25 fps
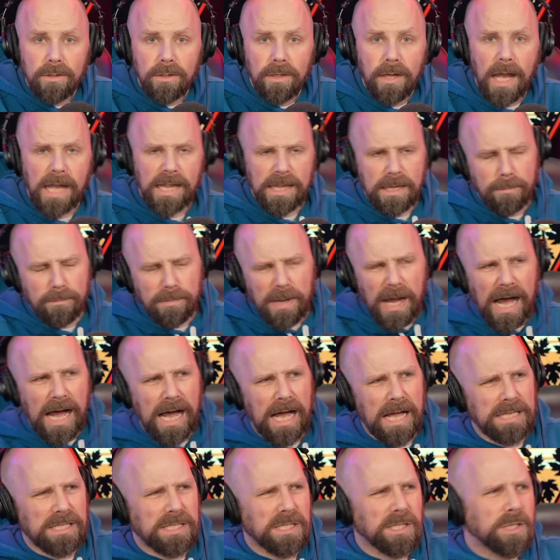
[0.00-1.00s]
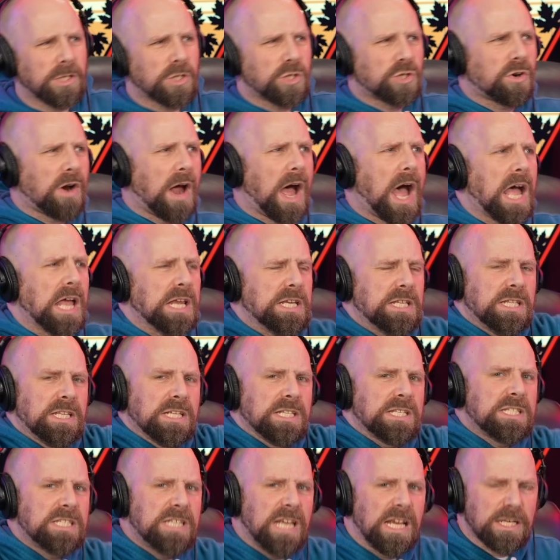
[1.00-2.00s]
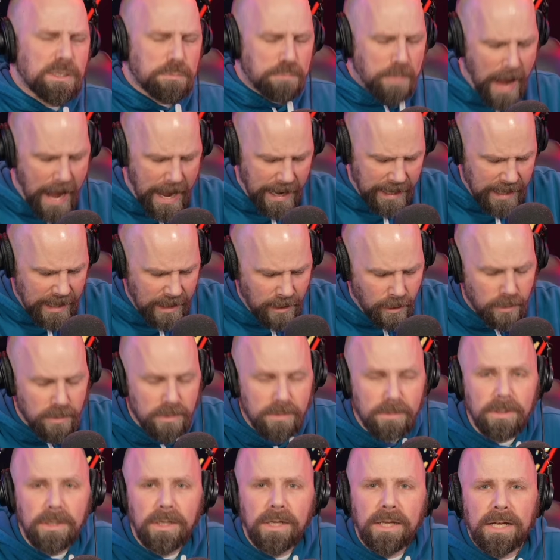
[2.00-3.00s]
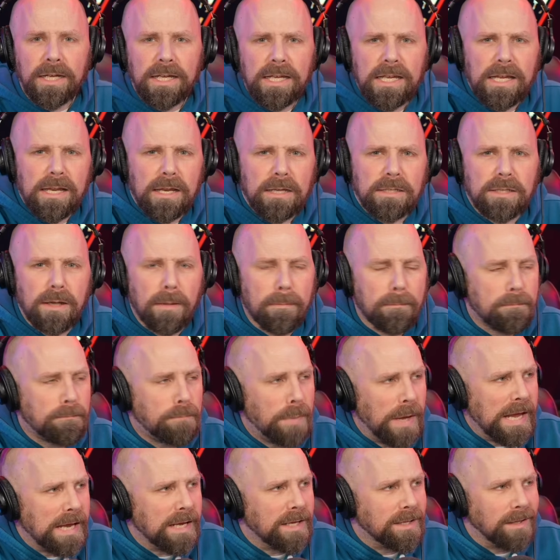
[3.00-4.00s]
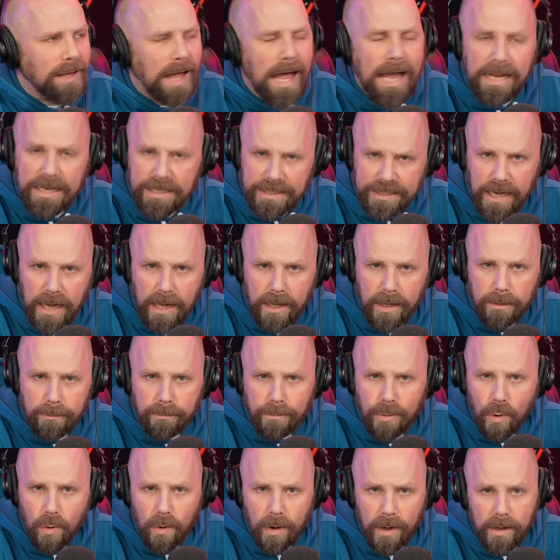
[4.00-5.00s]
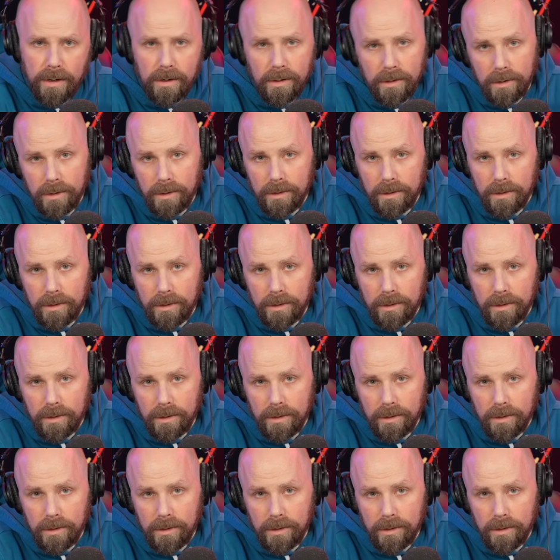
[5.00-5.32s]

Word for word: had the buys and the tries, the six pack, and those, he had some big legs on him, boy.